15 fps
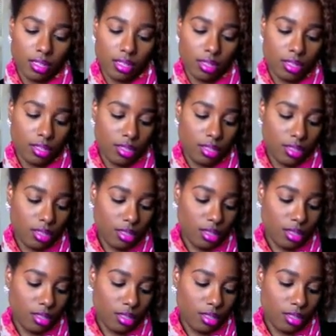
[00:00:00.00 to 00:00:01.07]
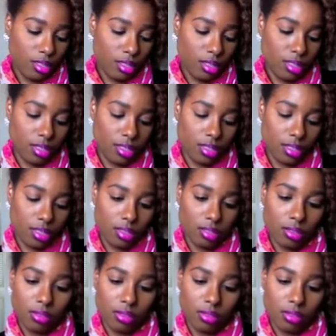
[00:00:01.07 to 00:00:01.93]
[no speech]